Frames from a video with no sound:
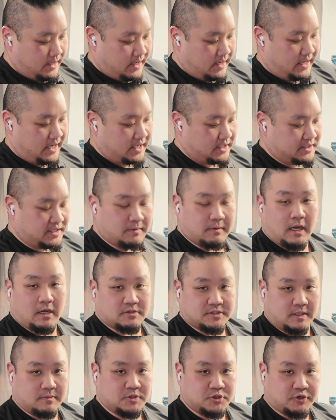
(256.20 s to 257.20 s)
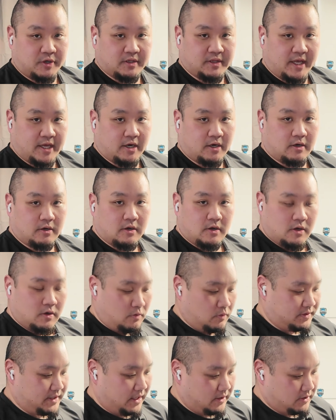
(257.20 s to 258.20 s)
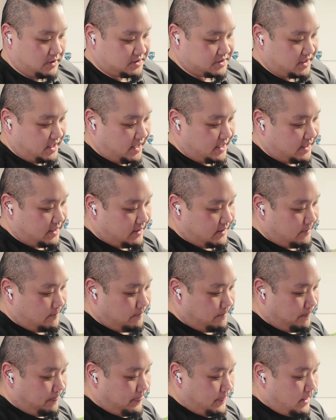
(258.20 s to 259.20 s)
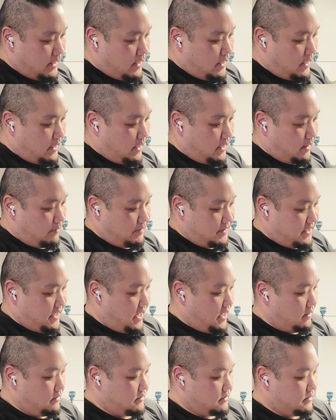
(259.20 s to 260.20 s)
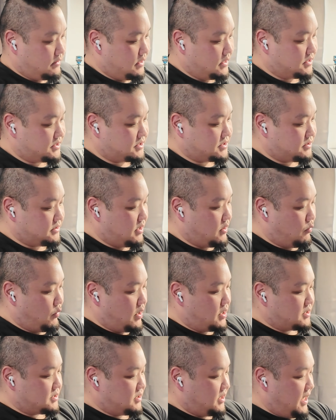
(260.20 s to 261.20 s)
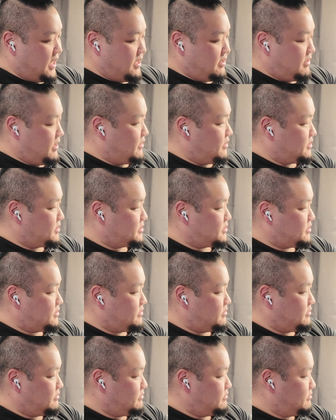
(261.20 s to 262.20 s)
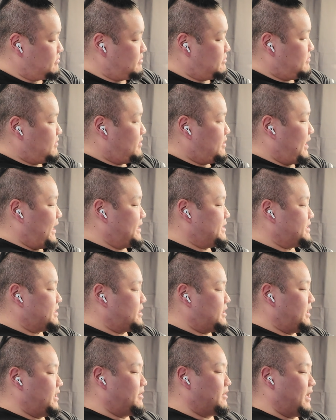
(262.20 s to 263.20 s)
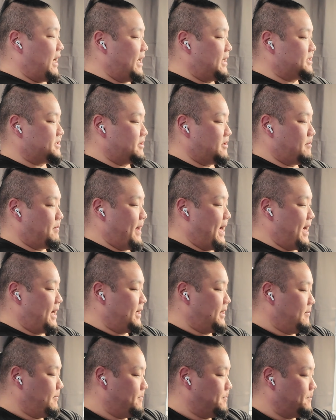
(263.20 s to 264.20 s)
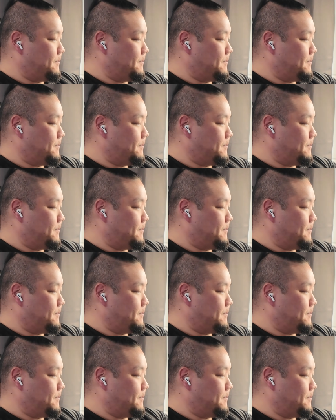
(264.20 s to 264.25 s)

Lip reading: and I'll demonstrate later what that looks like. But yeah, it wears light, and there's nice clean lines on the bag.